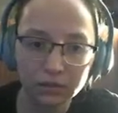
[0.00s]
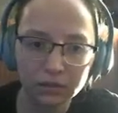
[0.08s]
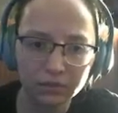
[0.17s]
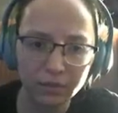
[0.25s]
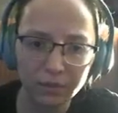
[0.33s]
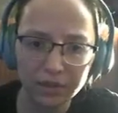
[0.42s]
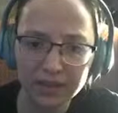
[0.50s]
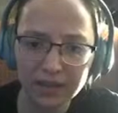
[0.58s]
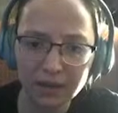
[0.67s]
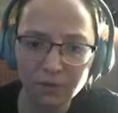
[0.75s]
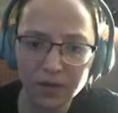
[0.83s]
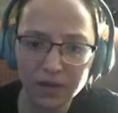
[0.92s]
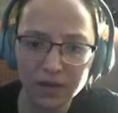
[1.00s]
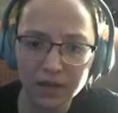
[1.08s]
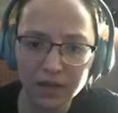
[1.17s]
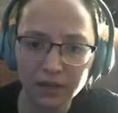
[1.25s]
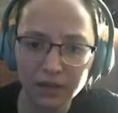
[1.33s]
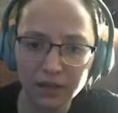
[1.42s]
We went that
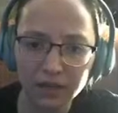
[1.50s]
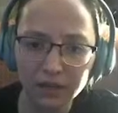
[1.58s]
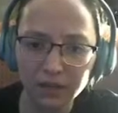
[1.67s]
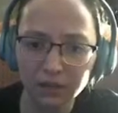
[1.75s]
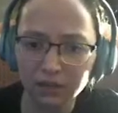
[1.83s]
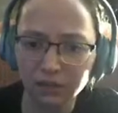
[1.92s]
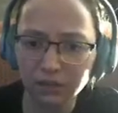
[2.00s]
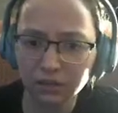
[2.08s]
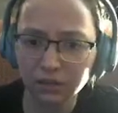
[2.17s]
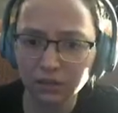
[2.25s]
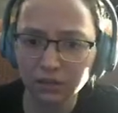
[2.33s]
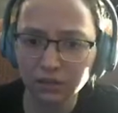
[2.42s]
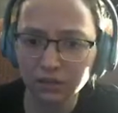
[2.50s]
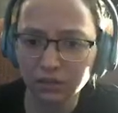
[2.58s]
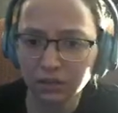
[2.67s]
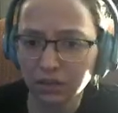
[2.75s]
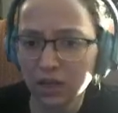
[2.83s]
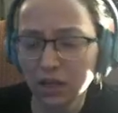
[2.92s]
way.
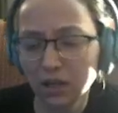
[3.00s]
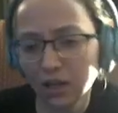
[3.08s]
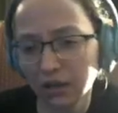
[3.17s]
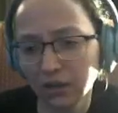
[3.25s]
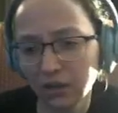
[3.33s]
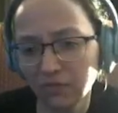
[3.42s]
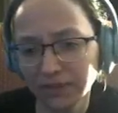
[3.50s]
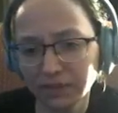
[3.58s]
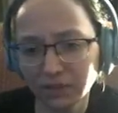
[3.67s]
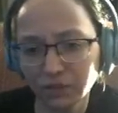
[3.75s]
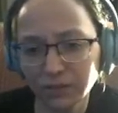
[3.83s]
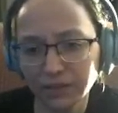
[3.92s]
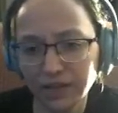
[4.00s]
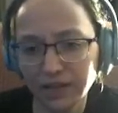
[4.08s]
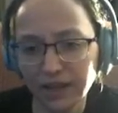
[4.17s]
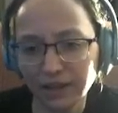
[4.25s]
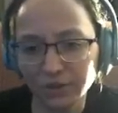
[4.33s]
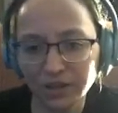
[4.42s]
I don't know if I can go around the
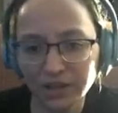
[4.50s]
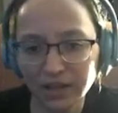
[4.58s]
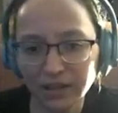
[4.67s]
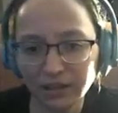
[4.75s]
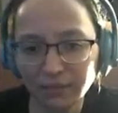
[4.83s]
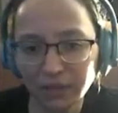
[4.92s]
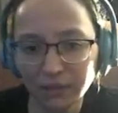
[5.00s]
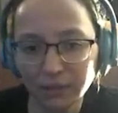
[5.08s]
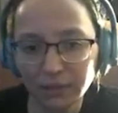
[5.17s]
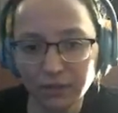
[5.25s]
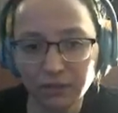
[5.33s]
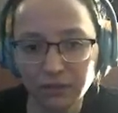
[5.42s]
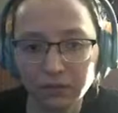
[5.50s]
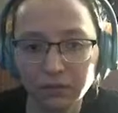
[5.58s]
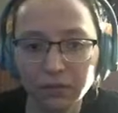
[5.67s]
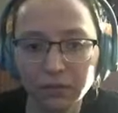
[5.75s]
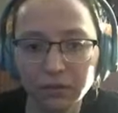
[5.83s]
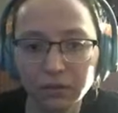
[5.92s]
edge of the island, maybe?
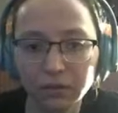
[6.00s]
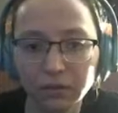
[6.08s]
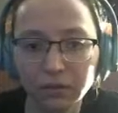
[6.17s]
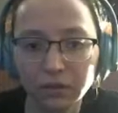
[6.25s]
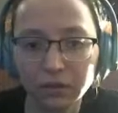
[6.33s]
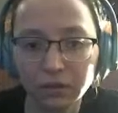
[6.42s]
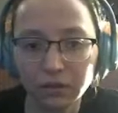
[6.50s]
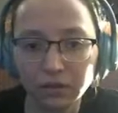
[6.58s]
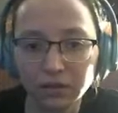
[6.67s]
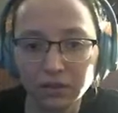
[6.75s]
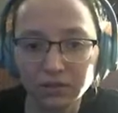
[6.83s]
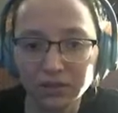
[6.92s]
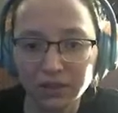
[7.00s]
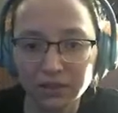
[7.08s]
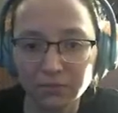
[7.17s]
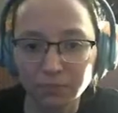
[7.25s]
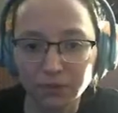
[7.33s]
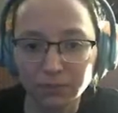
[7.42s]
No, it looks like
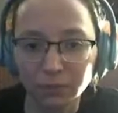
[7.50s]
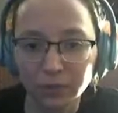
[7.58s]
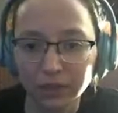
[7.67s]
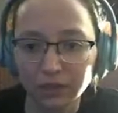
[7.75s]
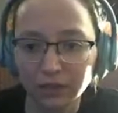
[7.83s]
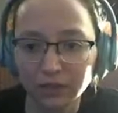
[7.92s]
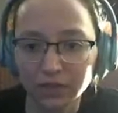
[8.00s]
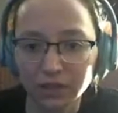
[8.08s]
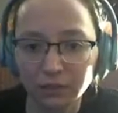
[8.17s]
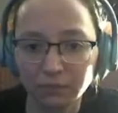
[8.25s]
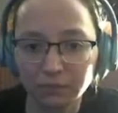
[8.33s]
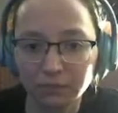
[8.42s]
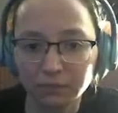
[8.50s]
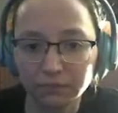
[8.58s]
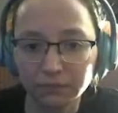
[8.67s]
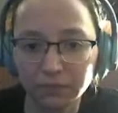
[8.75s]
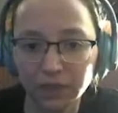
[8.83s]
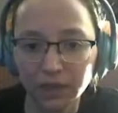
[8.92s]
there's barbed wire or something.
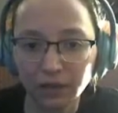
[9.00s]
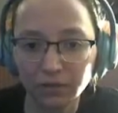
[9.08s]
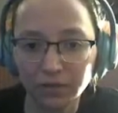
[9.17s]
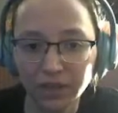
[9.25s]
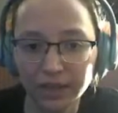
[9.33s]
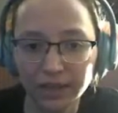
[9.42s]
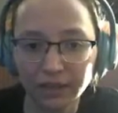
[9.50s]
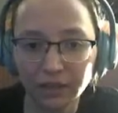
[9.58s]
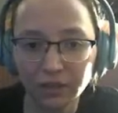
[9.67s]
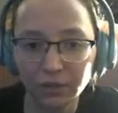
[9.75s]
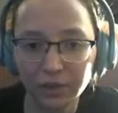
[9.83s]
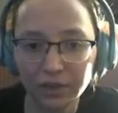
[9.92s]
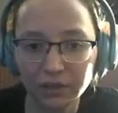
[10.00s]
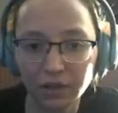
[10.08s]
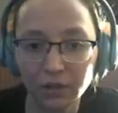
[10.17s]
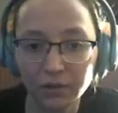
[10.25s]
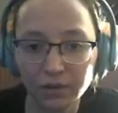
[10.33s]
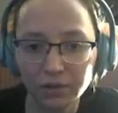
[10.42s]
And I don't think I can go in.
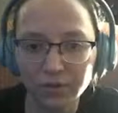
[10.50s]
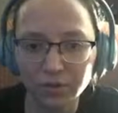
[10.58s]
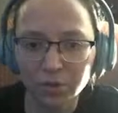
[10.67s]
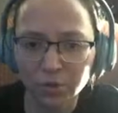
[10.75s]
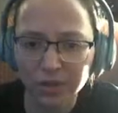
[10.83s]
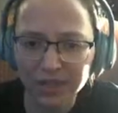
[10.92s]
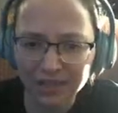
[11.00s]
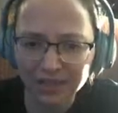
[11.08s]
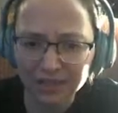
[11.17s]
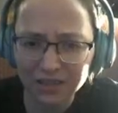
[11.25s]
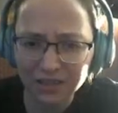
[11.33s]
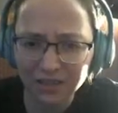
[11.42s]
Oh no, those are trees?